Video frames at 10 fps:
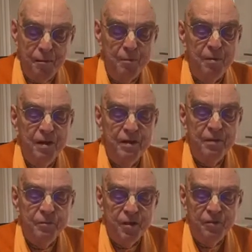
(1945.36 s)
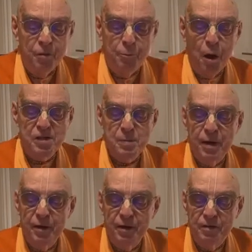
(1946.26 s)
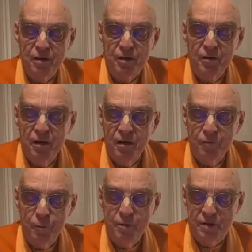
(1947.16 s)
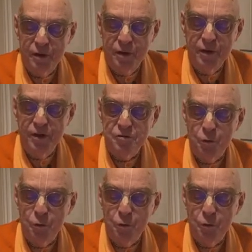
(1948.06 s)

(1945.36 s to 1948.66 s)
them in their prosperity from material